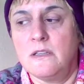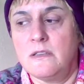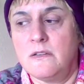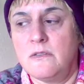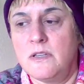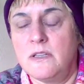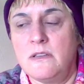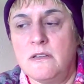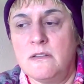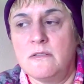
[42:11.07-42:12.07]

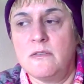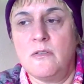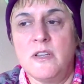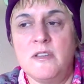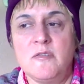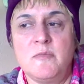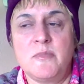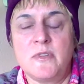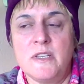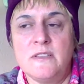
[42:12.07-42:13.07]
going to
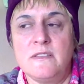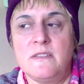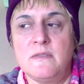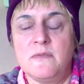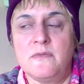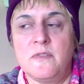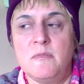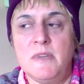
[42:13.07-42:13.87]
prison for